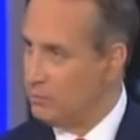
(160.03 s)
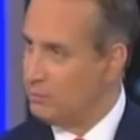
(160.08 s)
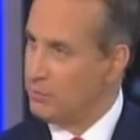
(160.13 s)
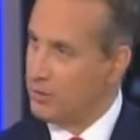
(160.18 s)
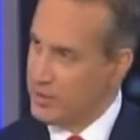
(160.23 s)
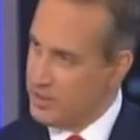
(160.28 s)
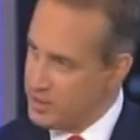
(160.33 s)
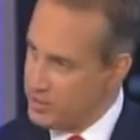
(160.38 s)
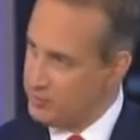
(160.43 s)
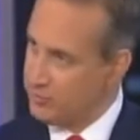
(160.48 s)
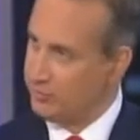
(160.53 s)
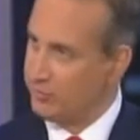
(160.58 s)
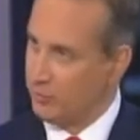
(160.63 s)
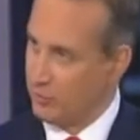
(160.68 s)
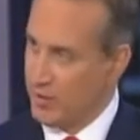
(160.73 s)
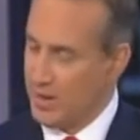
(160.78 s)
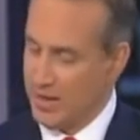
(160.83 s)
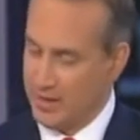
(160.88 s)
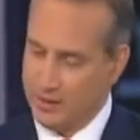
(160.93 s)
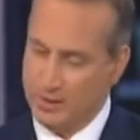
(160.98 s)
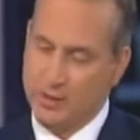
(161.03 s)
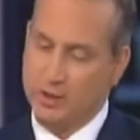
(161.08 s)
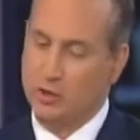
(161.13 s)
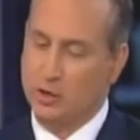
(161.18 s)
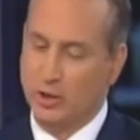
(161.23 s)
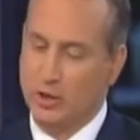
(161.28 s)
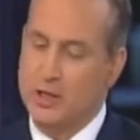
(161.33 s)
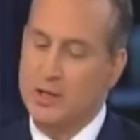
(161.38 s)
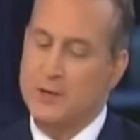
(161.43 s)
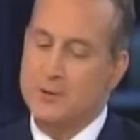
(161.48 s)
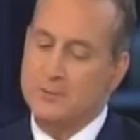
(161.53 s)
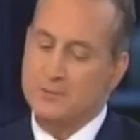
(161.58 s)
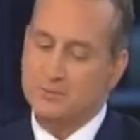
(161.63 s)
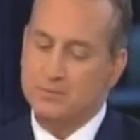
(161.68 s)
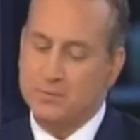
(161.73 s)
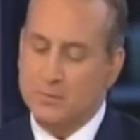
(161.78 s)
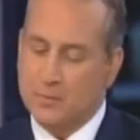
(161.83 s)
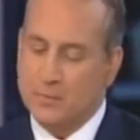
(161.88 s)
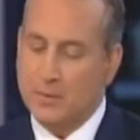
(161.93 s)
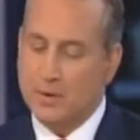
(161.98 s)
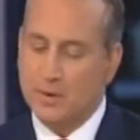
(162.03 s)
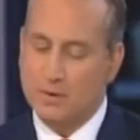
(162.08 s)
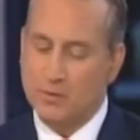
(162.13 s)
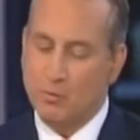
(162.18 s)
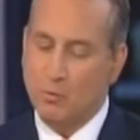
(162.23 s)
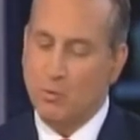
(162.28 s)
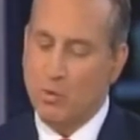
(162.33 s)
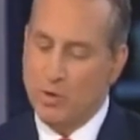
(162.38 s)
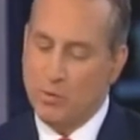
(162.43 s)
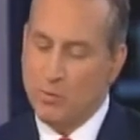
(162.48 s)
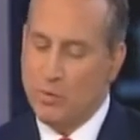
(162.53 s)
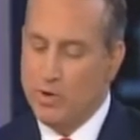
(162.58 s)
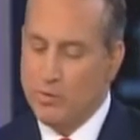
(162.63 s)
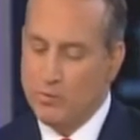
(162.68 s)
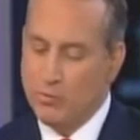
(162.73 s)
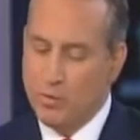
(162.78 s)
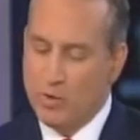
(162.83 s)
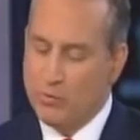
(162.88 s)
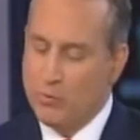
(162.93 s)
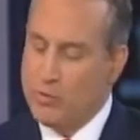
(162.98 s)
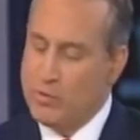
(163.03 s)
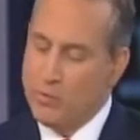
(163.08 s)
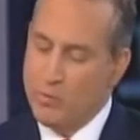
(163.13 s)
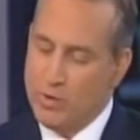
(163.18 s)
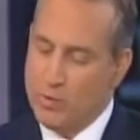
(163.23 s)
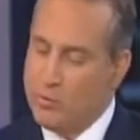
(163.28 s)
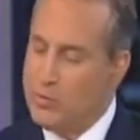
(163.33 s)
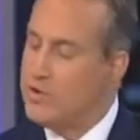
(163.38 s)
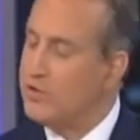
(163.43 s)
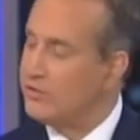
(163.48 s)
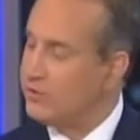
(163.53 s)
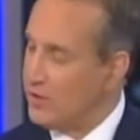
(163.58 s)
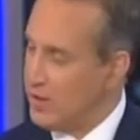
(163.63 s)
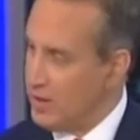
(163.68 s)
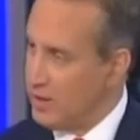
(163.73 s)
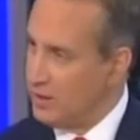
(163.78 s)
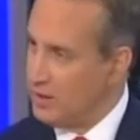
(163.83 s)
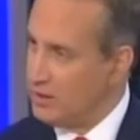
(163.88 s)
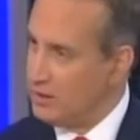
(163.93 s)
But here's the reality. Look, when we say